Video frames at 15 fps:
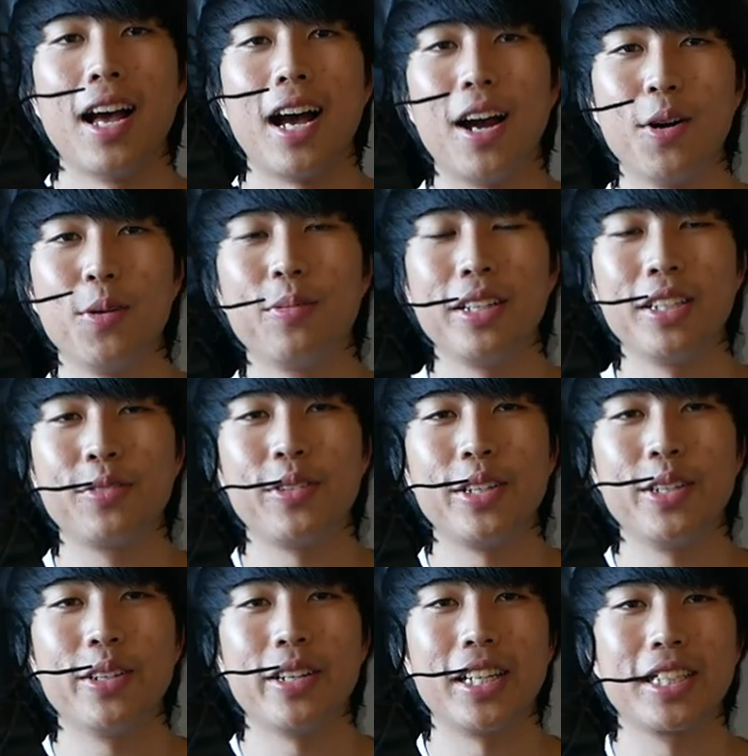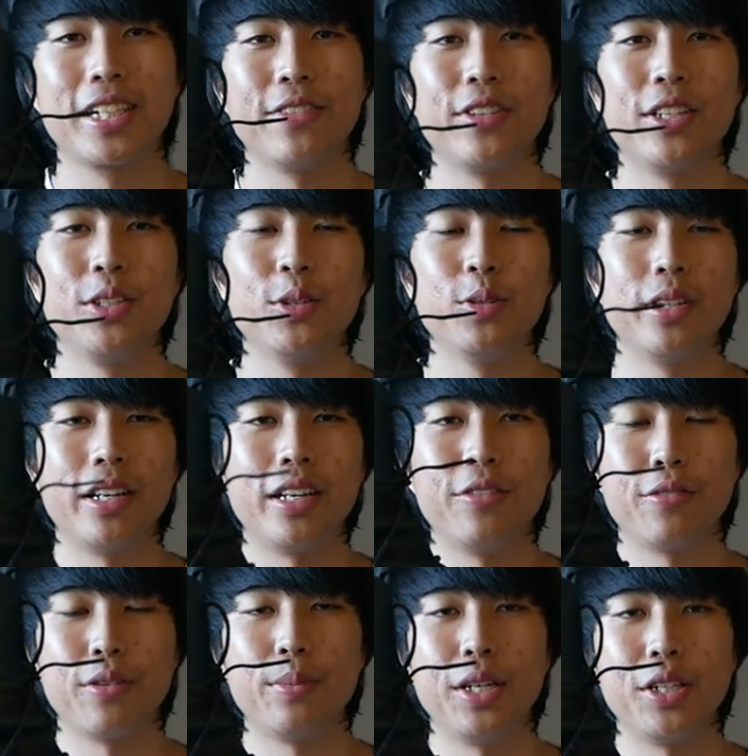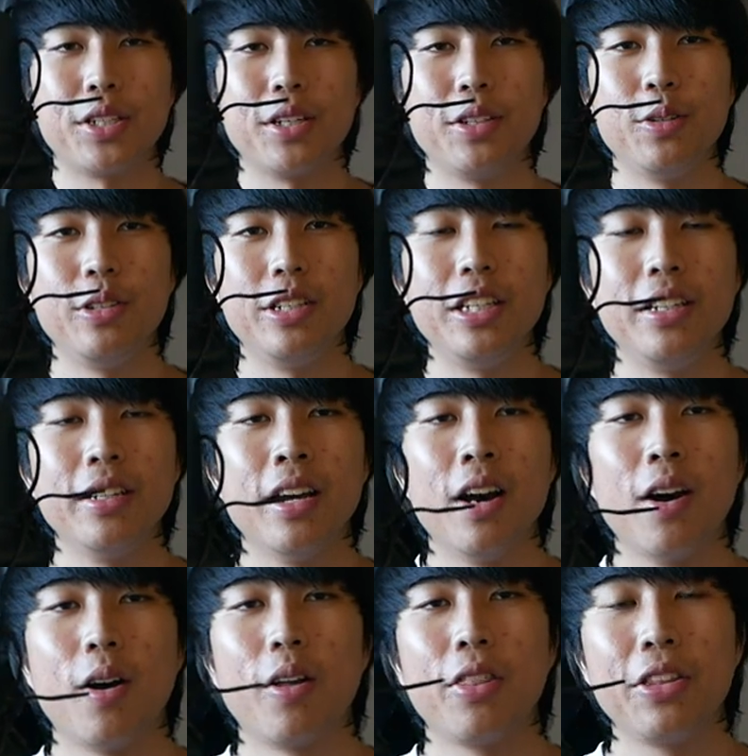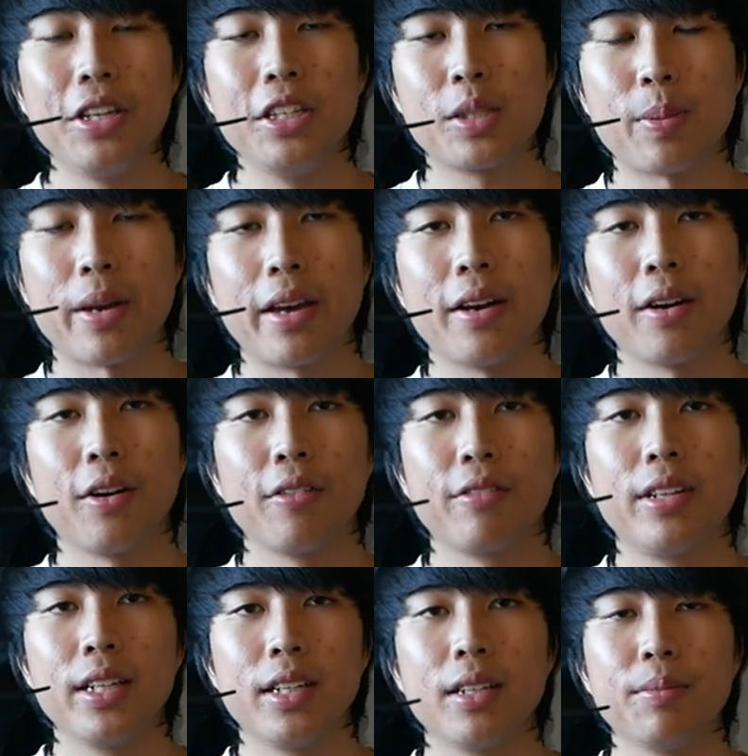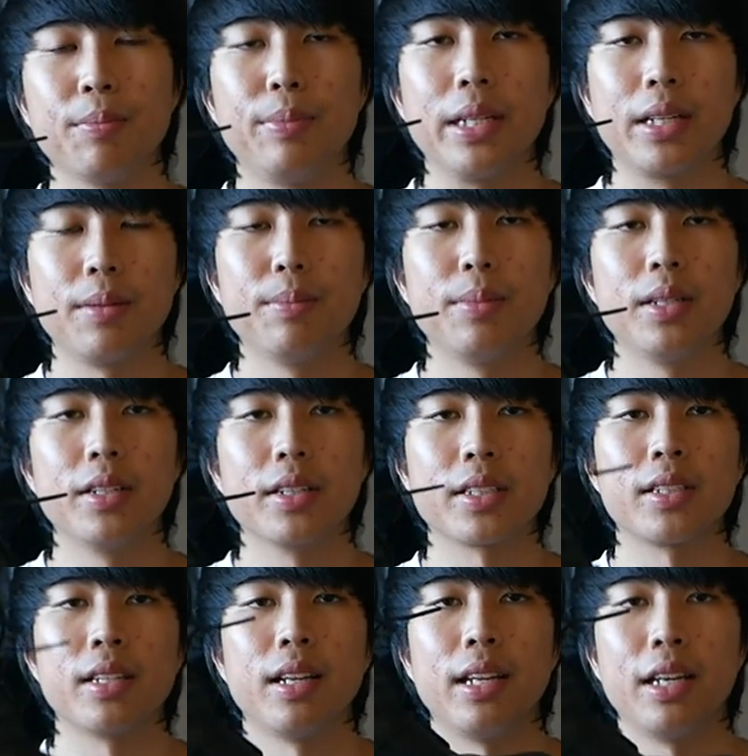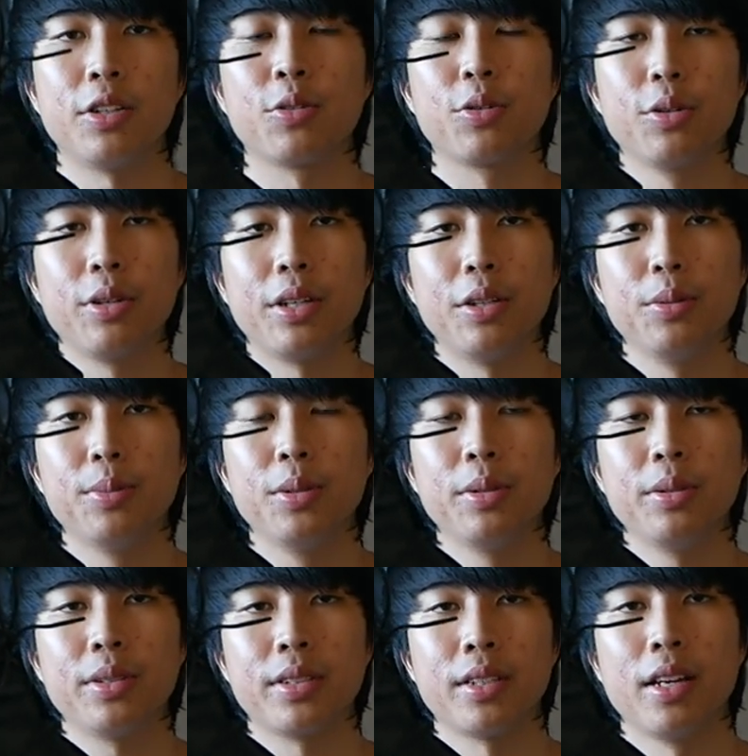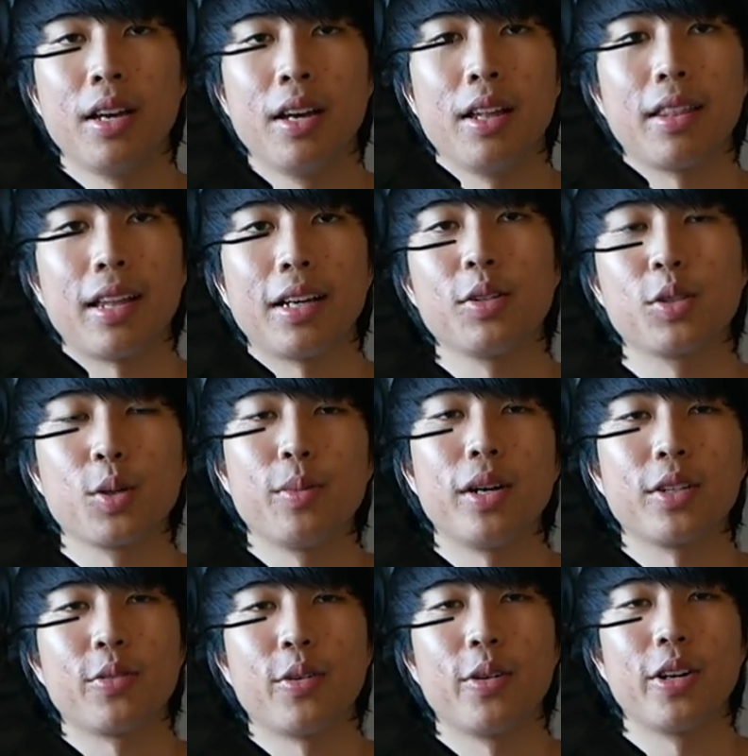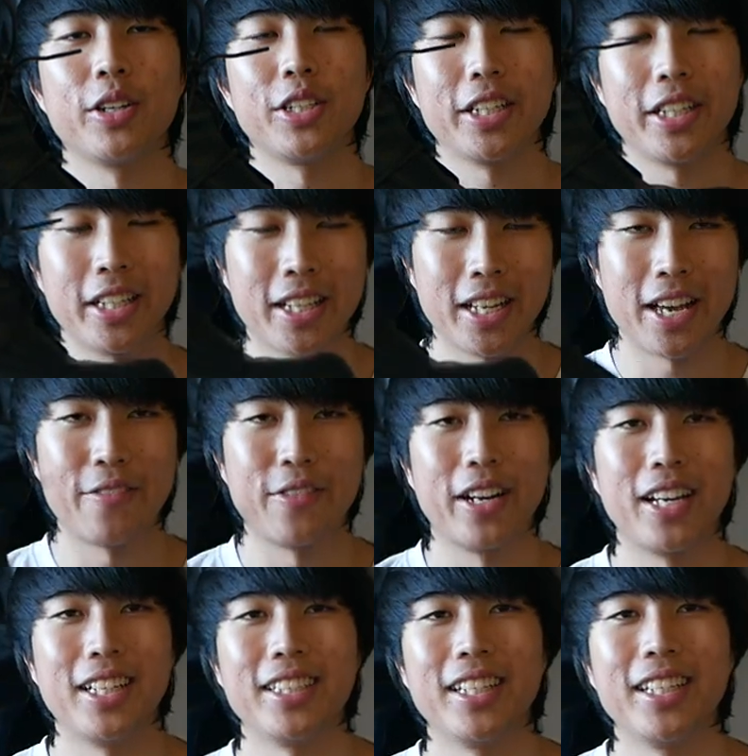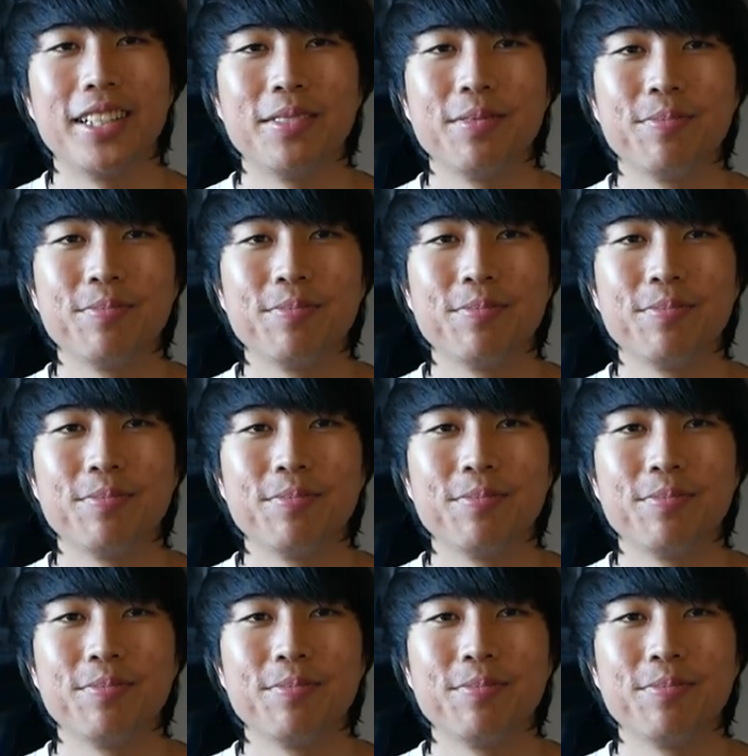I hope this video has given you the information you need on these pair of Dirk Bikkembergs Lace through Heel Boots. Thank you so much for watching, have a nice day.